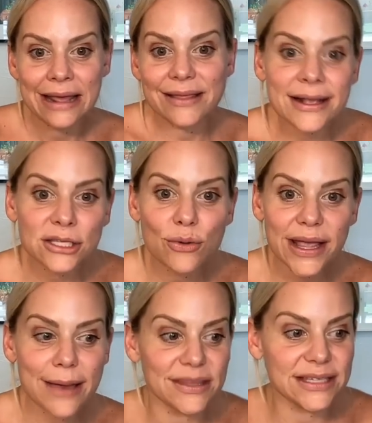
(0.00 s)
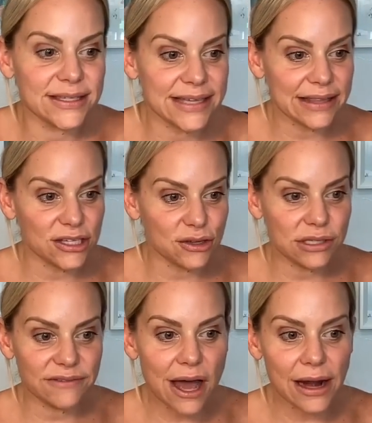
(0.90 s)
that's who I am. This is Daily Dose of
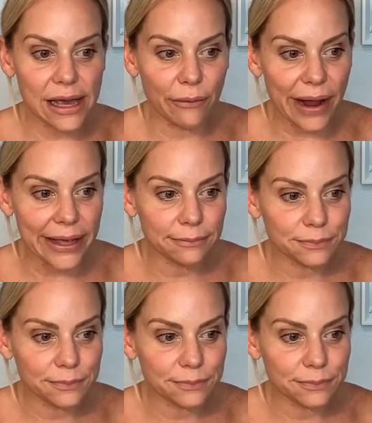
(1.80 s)
Donna, right?